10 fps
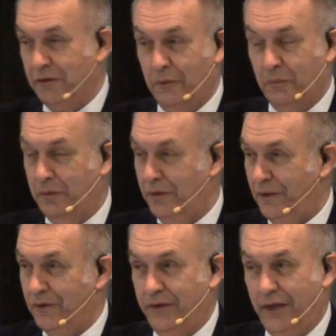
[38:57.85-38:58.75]
the
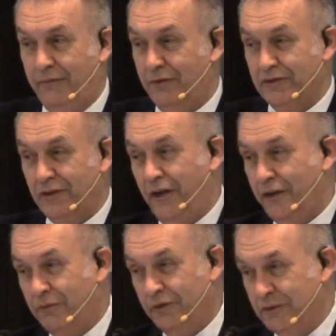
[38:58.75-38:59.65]
world never saw
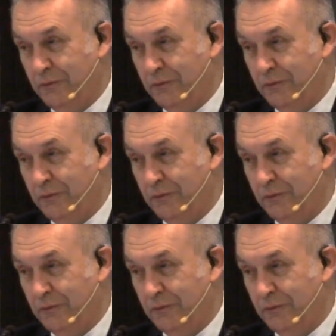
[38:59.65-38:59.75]
the